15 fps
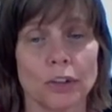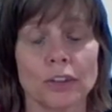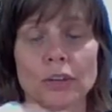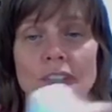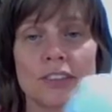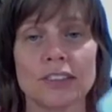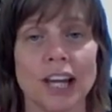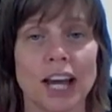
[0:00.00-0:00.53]
You
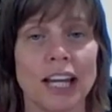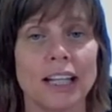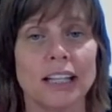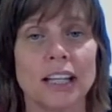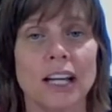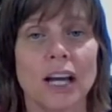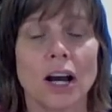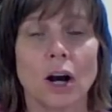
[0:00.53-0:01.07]
can take
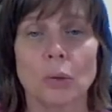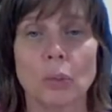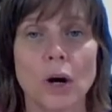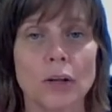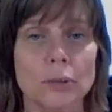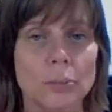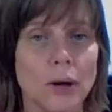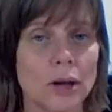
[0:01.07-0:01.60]
a
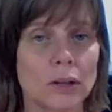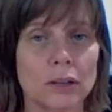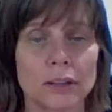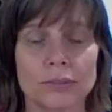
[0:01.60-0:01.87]
water bottle